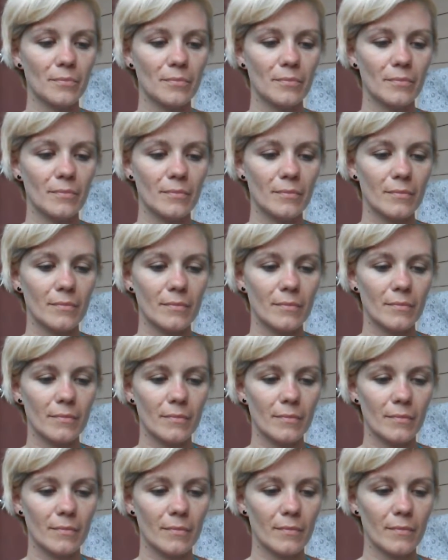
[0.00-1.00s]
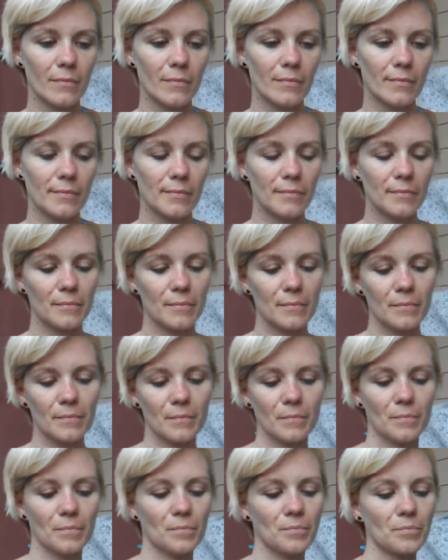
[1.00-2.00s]

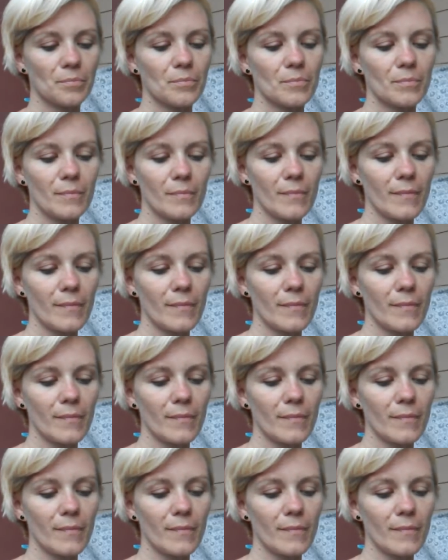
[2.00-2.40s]
Nothing is said.